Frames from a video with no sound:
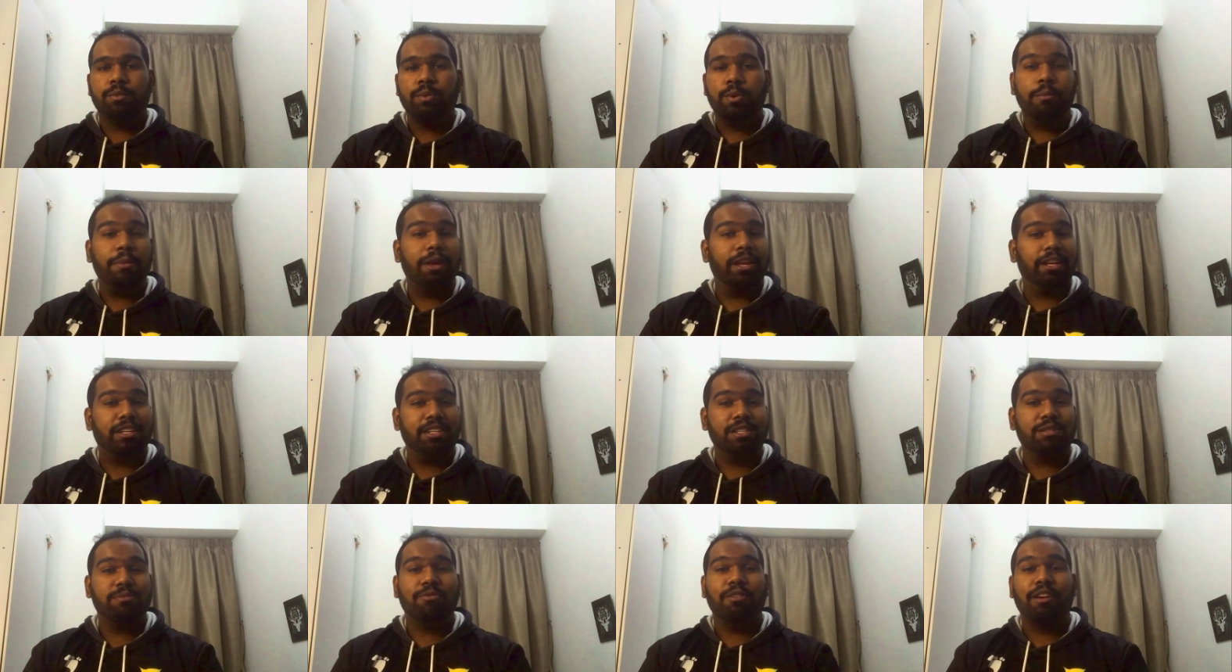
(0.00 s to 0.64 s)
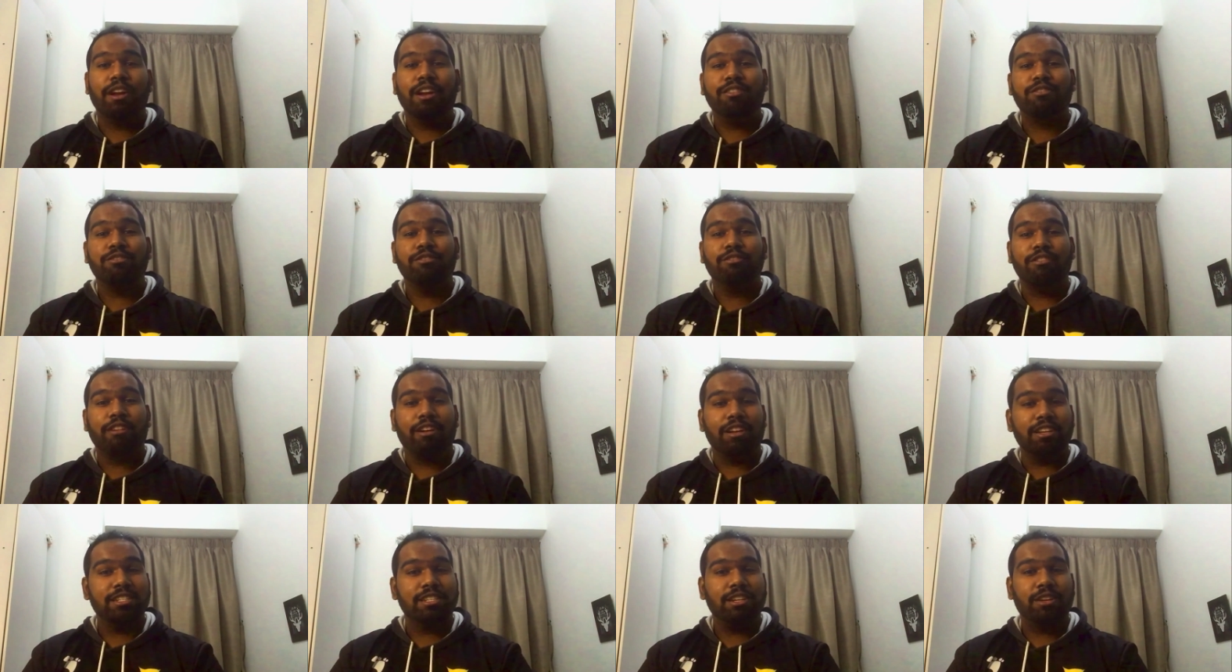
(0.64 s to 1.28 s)
We make this prayer through
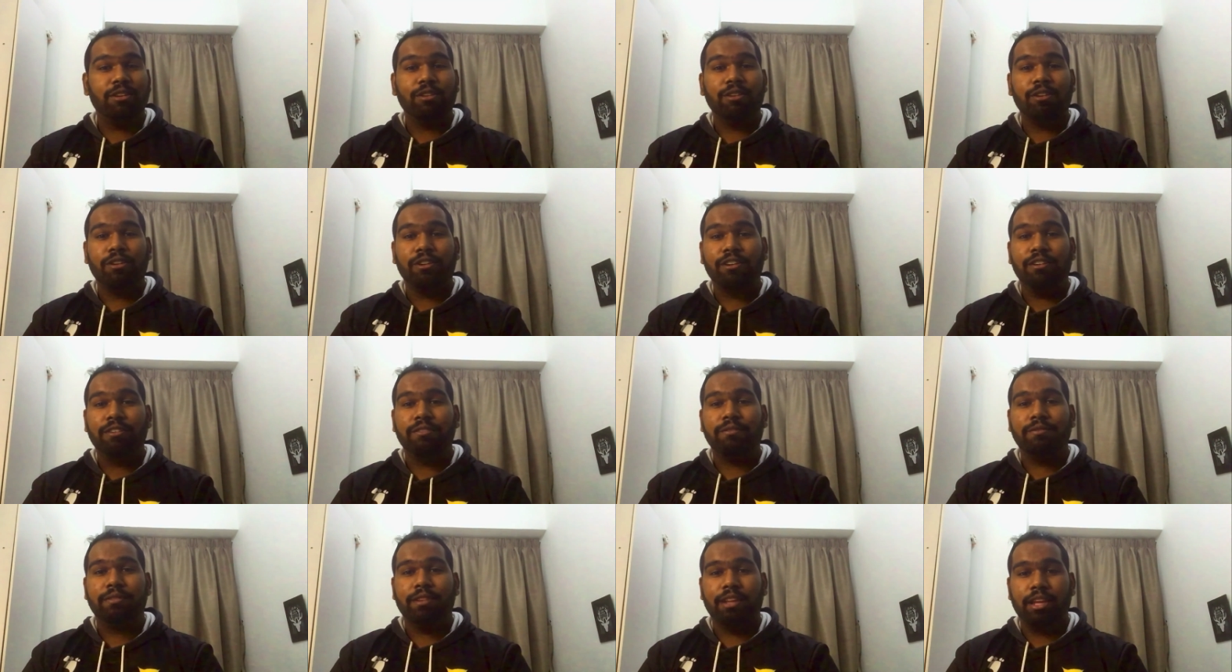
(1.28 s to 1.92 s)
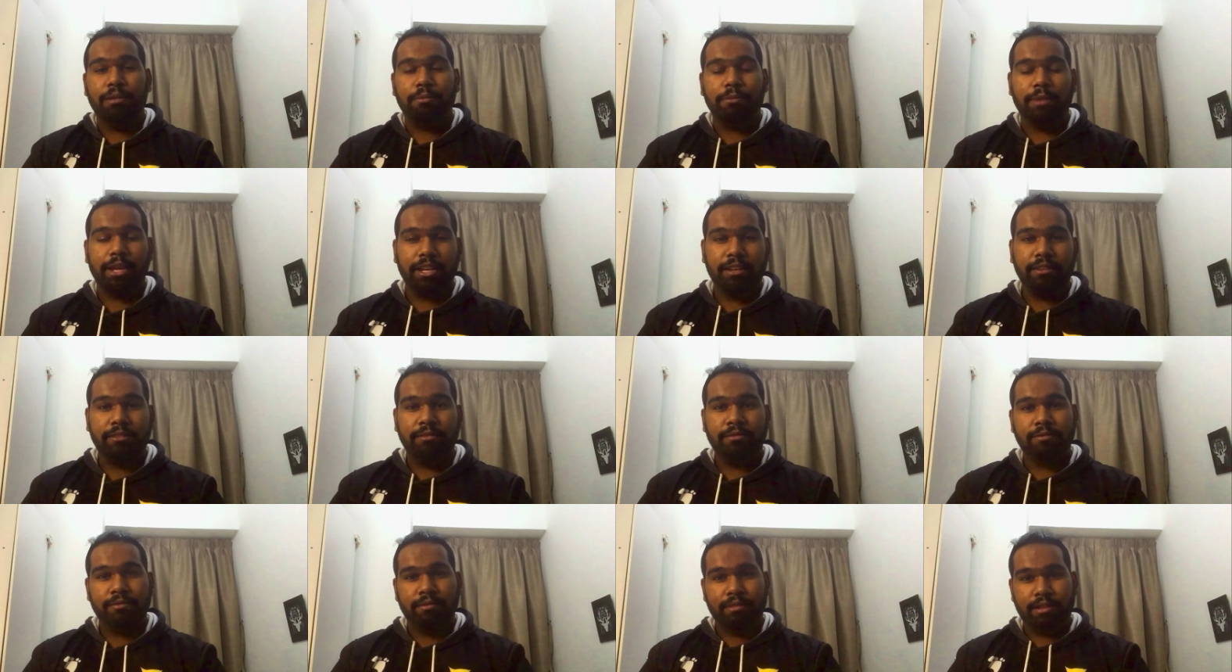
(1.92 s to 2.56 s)
Christ our Lord.
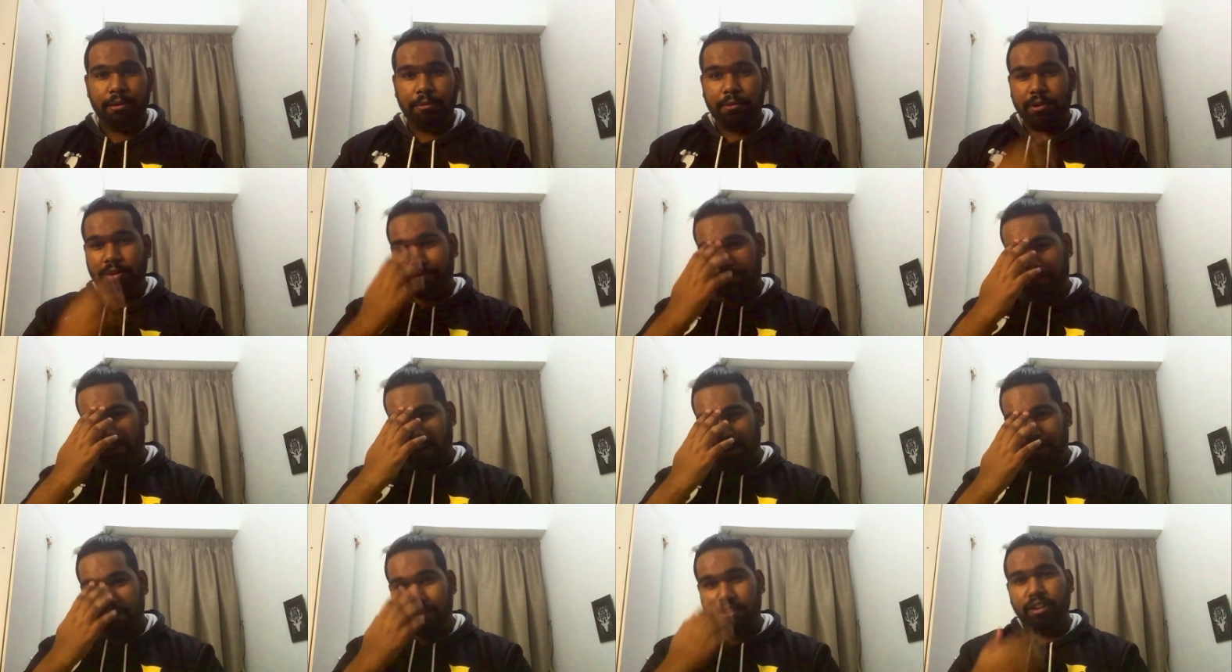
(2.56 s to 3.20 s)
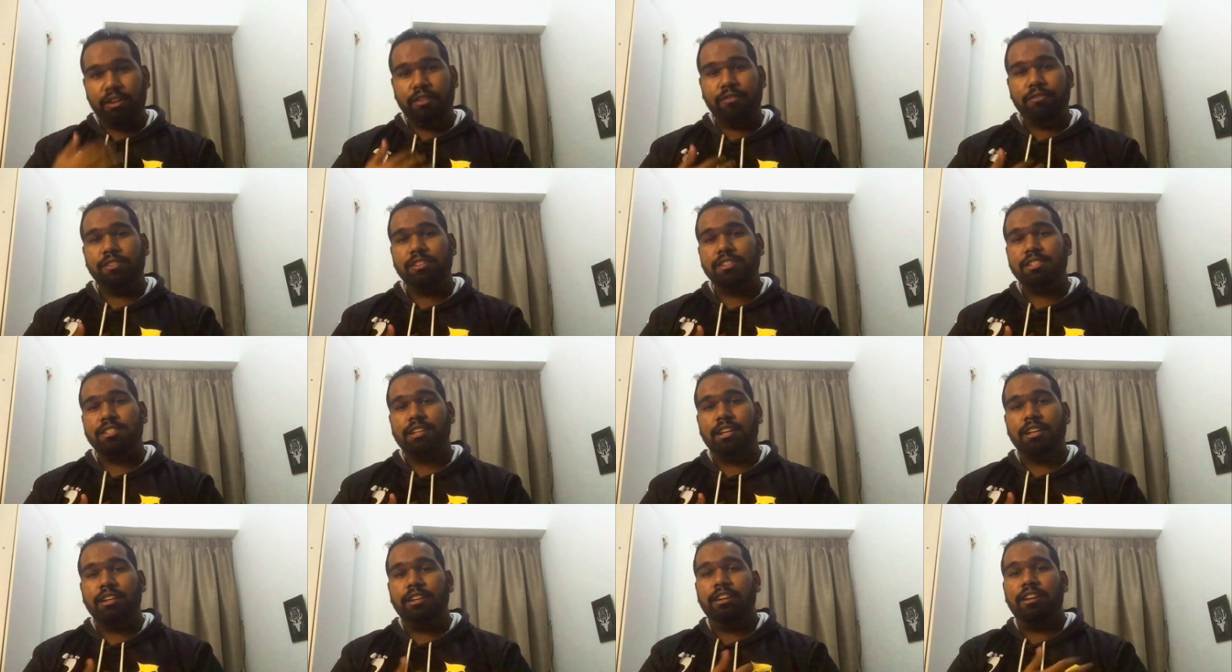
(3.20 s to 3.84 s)
Amen name of the Father, and of the
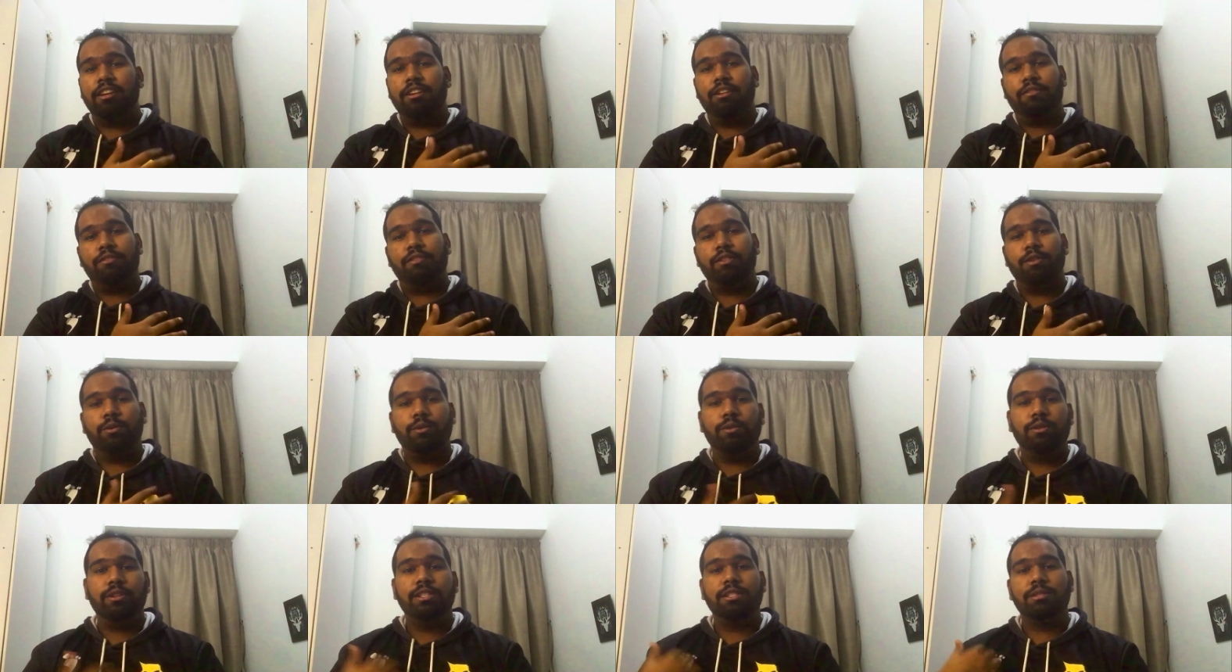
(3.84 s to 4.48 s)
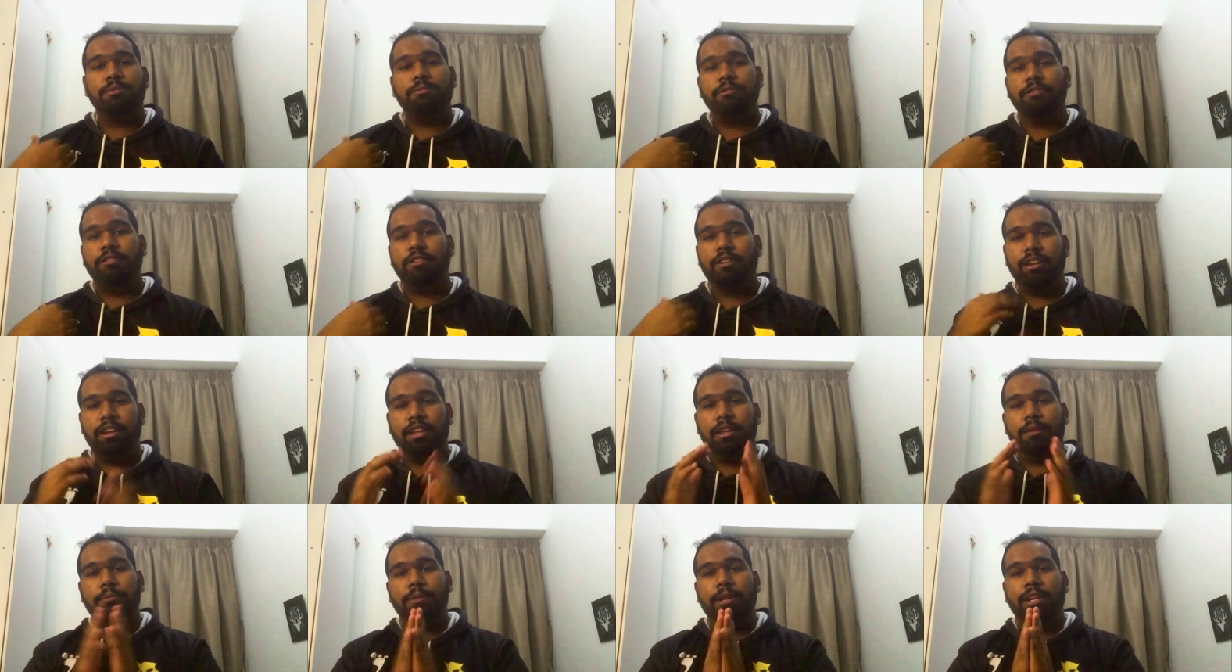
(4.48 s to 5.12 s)
Son, and of the Holy Spirit.
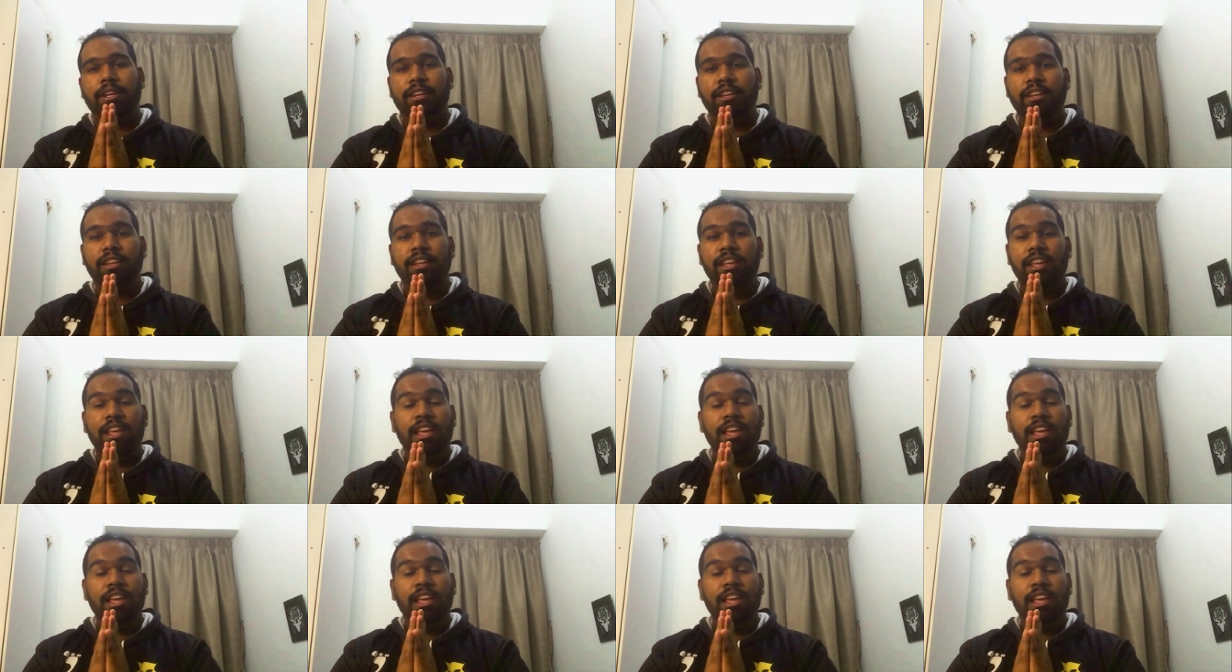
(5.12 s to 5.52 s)
Amen.